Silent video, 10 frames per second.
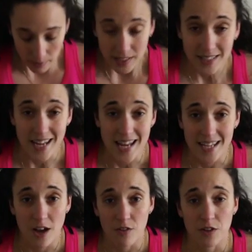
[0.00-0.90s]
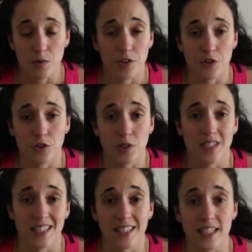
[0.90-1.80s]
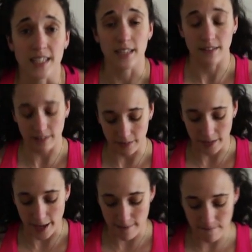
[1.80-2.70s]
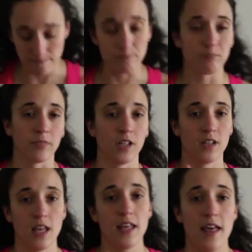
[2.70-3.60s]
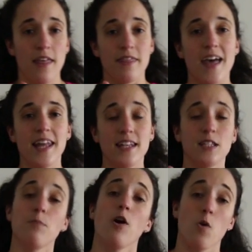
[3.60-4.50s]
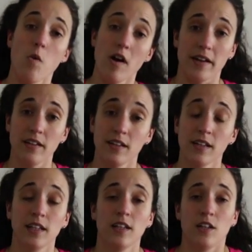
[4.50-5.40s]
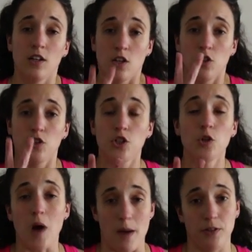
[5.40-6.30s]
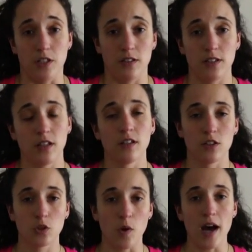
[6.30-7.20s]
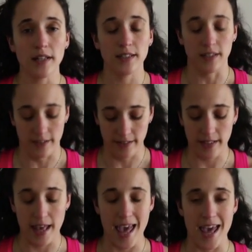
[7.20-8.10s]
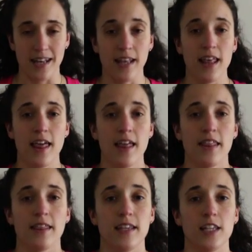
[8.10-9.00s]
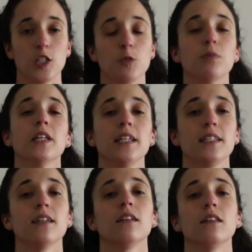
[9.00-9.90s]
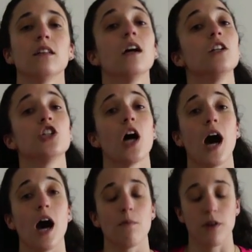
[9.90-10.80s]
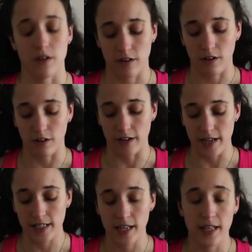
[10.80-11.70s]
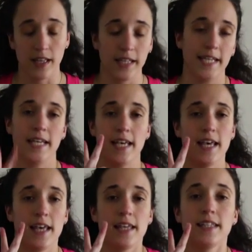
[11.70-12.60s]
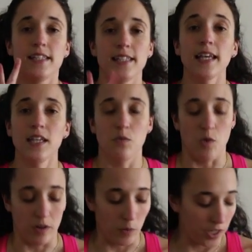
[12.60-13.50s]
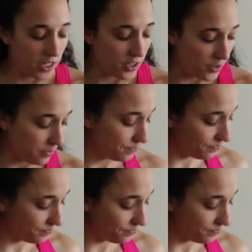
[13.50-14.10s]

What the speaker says: Staying healthy with your joints is key, okay? That is part 1. 2 options, squat and the split lunge hop, all right? Second one we're going to do.